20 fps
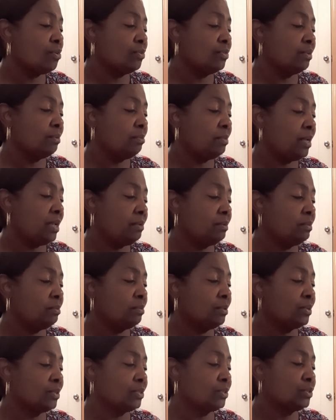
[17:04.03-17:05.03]
the baby
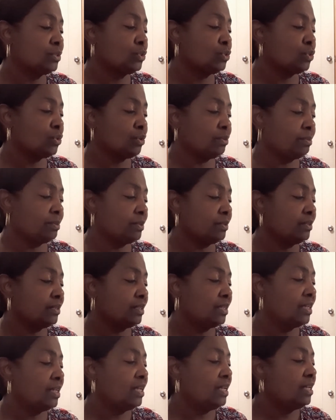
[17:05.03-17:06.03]
birds chirped
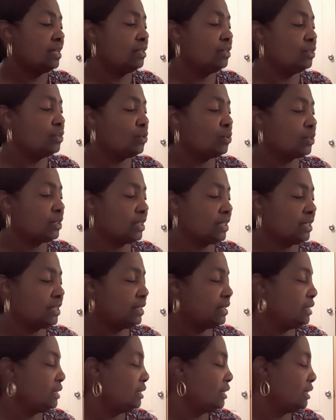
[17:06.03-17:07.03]

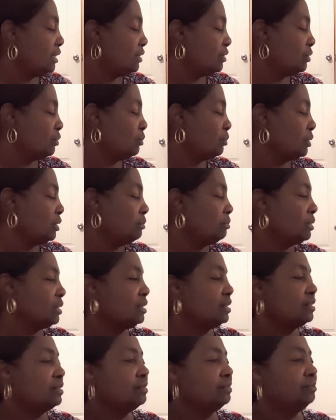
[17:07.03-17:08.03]
noisily in agreement.
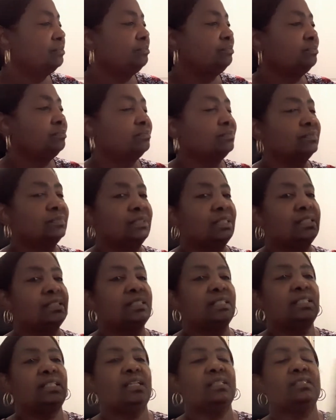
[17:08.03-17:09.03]
And see, that's